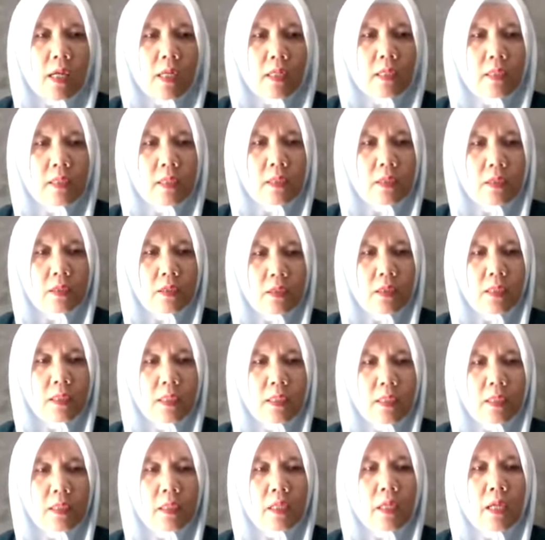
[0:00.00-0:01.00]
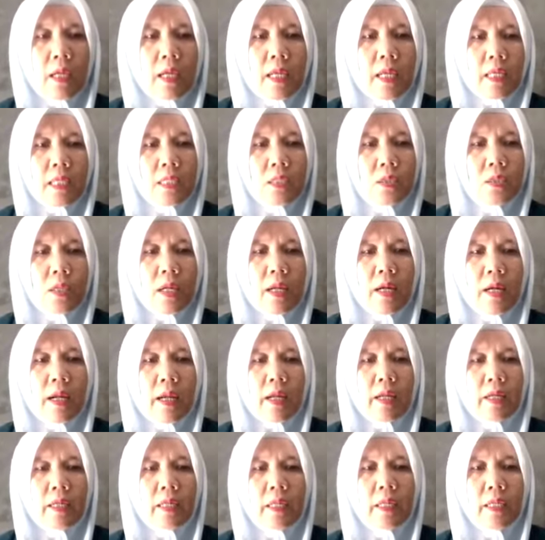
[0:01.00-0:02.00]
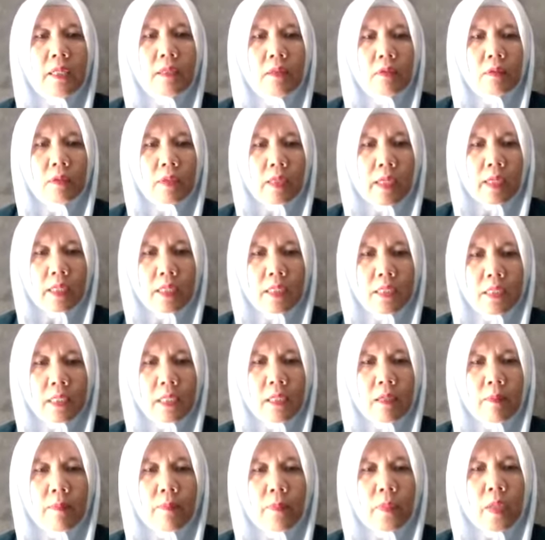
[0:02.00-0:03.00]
The third, is there any interaction